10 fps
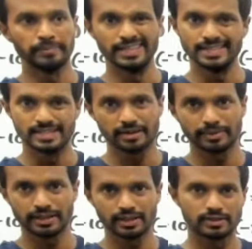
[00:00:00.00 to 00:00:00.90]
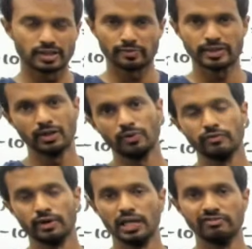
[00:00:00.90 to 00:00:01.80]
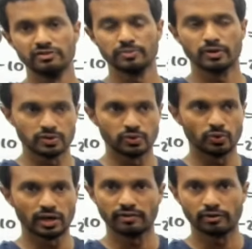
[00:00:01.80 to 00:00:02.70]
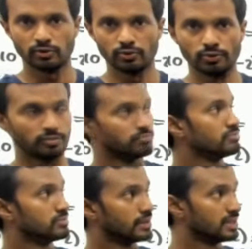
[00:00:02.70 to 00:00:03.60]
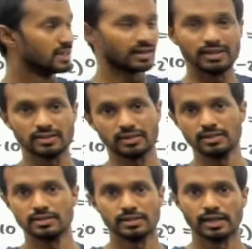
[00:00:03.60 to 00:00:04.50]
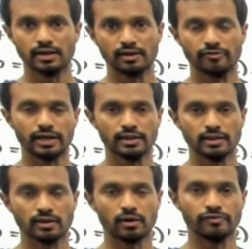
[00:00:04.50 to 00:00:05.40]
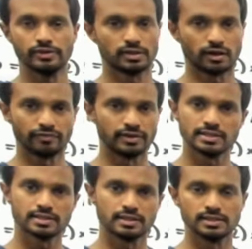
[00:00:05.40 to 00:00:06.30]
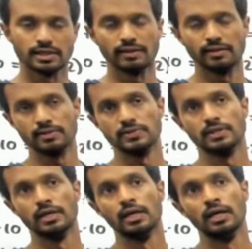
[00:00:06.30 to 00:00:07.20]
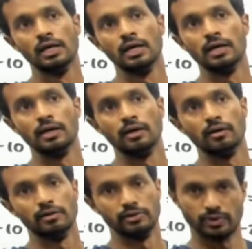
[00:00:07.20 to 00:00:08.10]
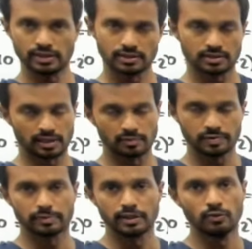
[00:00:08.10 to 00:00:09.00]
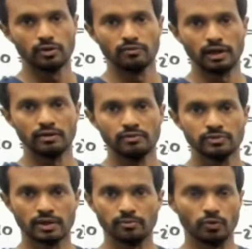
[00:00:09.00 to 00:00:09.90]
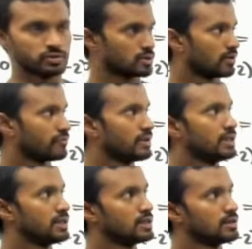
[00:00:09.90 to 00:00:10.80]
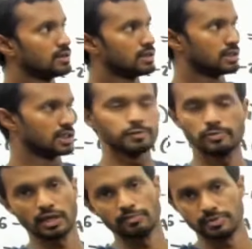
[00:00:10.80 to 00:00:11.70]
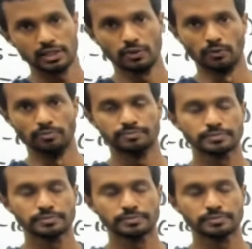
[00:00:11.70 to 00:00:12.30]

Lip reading: the easier method is substituting values, because you don't have to rearrange this and find the coefficient of this, and this. You can just keep substituting values and most of the terms become 0.